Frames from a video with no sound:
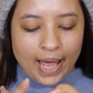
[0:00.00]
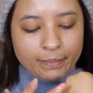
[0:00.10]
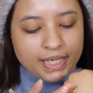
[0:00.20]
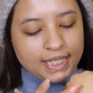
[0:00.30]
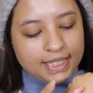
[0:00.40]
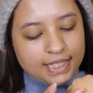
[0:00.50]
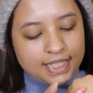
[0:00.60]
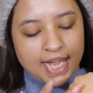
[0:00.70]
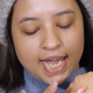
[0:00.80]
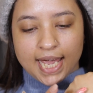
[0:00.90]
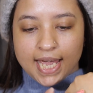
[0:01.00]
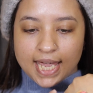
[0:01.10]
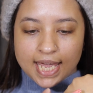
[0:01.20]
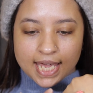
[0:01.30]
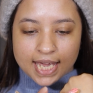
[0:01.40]
I'm gonna
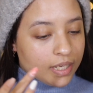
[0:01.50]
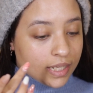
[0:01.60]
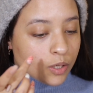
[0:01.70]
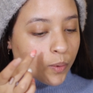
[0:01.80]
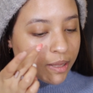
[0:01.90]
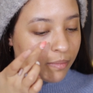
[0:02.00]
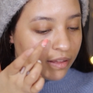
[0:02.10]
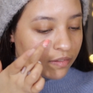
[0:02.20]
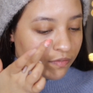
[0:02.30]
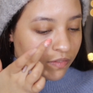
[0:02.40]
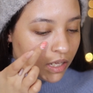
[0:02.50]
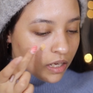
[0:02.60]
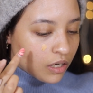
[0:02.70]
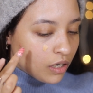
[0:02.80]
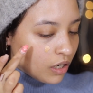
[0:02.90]
take it with my
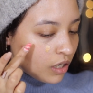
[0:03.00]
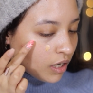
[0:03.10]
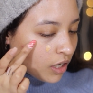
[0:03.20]
finger,